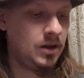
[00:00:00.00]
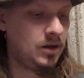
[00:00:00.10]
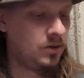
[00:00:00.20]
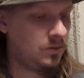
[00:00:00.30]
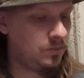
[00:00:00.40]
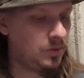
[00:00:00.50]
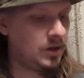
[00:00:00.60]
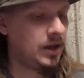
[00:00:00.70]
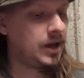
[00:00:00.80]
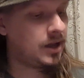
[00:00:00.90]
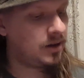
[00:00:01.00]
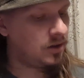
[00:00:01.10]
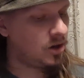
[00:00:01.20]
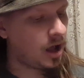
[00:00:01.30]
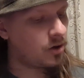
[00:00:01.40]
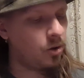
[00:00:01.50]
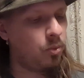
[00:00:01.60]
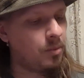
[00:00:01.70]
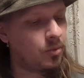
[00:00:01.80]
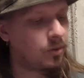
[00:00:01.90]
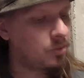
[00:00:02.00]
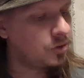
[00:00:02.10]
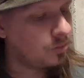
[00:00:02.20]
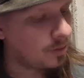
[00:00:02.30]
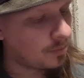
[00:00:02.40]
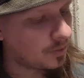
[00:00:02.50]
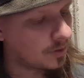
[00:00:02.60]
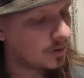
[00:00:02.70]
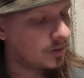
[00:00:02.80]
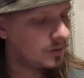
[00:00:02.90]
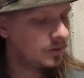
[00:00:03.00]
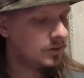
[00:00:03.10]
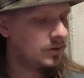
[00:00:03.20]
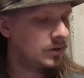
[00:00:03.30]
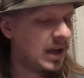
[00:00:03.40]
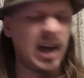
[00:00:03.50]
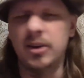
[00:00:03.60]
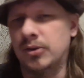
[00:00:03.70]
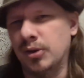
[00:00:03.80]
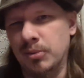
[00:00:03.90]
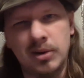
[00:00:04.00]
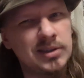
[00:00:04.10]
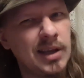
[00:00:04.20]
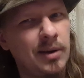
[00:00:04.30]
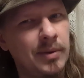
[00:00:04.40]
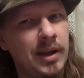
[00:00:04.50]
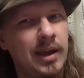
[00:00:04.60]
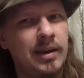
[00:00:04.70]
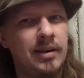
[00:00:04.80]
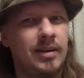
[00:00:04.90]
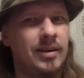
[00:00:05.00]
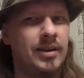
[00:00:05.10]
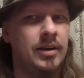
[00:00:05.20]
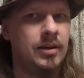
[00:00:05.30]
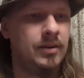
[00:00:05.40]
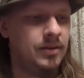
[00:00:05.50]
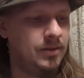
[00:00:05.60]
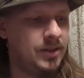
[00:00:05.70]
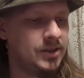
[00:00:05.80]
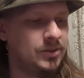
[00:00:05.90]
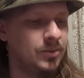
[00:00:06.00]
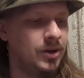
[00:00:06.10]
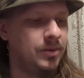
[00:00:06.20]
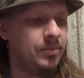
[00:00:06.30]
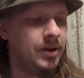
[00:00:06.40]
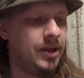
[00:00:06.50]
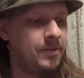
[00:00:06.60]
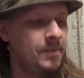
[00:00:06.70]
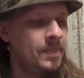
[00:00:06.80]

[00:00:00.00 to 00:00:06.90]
I'll go one more. We'll do one more. I'll do two more because I don't want to end it on this one, but